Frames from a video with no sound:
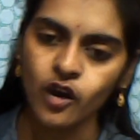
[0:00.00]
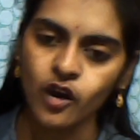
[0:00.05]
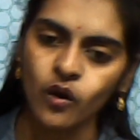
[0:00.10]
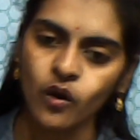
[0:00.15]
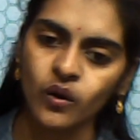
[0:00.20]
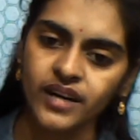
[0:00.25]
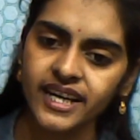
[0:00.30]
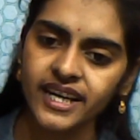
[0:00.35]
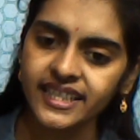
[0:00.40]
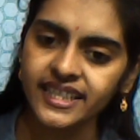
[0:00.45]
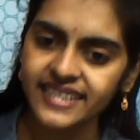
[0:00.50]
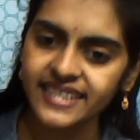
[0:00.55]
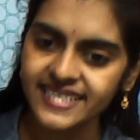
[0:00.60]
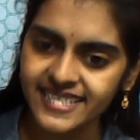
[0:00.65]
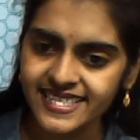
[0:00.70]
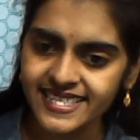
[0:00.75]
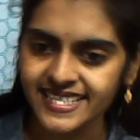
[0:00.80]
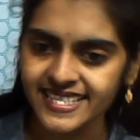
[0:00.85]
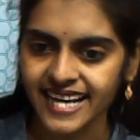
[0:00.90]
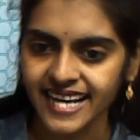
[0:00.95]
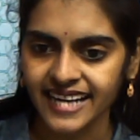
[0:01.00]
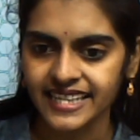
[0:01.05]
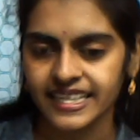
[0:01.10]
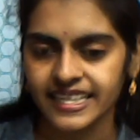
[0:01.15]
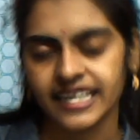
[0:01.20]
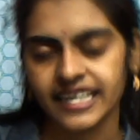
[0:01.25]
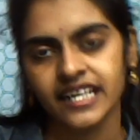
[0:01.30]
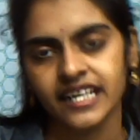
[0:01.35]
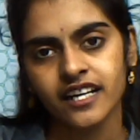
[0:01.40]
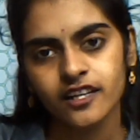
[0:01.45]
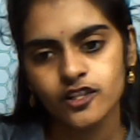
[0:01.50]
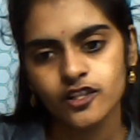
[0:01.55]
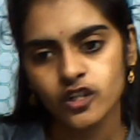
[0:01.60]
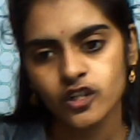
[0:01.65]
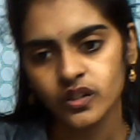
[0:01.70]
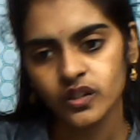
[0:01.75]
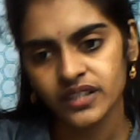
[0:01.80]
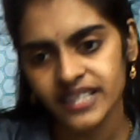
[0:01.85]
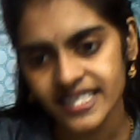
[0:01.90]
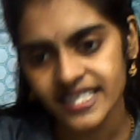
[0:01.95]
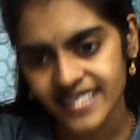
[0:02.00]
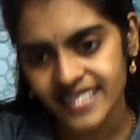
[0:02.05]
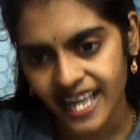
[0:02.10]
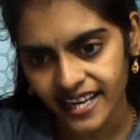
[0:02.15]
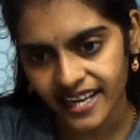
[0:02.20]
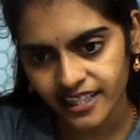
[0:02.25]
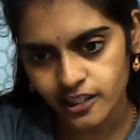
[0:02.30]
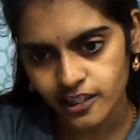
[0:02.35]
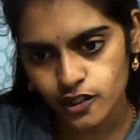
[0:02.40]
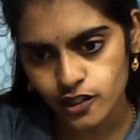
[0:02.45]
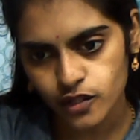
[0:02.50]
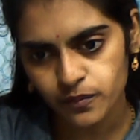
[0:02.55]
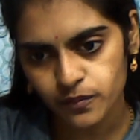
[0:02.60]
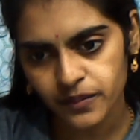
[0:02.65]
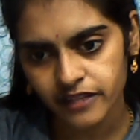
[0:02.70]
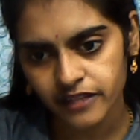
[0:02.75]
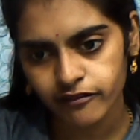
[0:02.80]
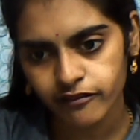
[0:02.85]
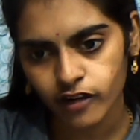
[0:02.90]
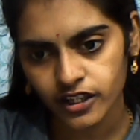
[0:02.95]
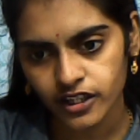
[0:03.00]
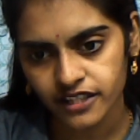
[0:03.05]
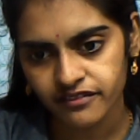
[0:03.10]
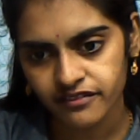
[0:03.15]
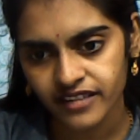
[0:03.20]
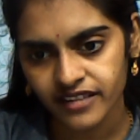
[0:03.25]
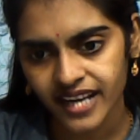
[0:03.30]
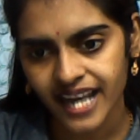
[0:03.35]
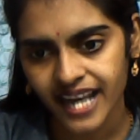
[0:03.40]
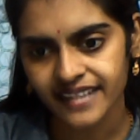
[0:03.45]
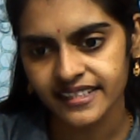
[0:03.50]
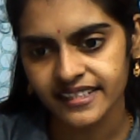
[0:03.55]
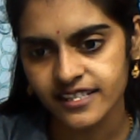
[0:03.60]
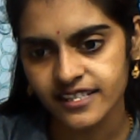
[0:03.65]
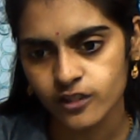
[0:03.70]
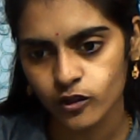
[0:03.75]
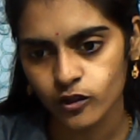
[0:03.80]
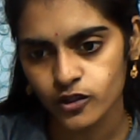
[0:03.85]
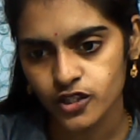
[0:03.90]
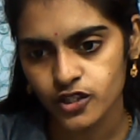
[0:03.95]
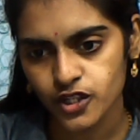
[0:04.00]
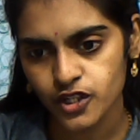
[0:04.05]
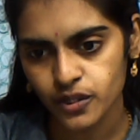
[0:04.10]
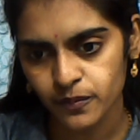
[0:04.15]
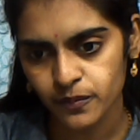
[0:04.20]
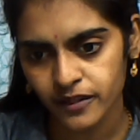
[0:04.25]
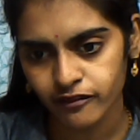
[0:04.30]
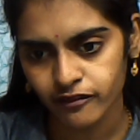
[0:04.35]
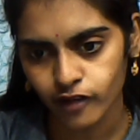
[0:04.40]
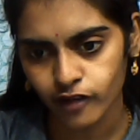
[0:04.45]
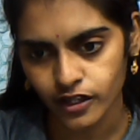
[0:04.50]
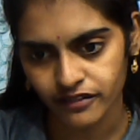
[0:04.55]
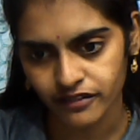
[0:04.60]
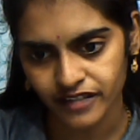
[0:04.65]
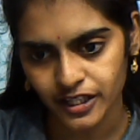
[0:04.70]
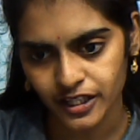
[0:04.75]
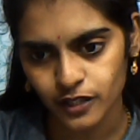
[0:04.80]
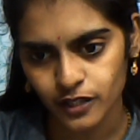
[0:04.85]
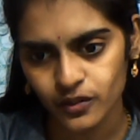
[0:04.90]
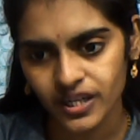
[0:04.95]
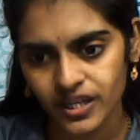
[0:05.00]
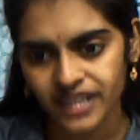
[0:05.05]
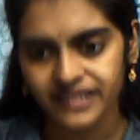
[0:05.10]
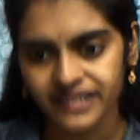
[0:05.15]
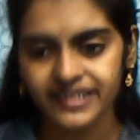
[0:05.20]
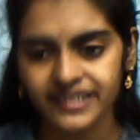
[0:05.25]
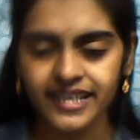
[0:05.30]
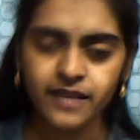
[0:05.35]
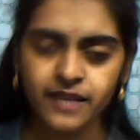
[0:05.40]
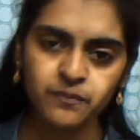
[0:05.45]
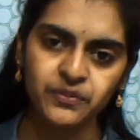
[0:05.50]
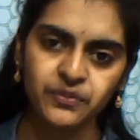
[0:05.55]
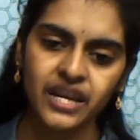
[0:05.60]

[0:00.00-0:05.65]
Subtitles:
Okay, this is 90. So this angle should be 45 and this also should be 45. Do you agree?